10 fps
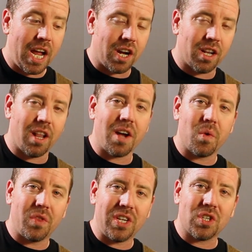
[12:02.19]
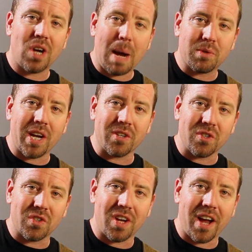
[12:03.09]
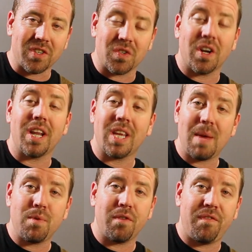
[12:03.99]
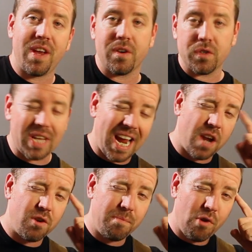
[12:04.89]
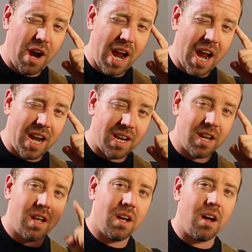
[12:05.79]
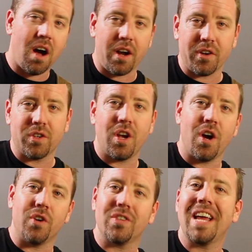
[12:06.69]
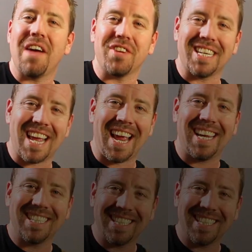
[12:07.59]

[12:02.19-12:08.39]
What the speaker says: and good luck with these chops exercises. They're going to keep your fingers and your brain on your toes. Have a good day.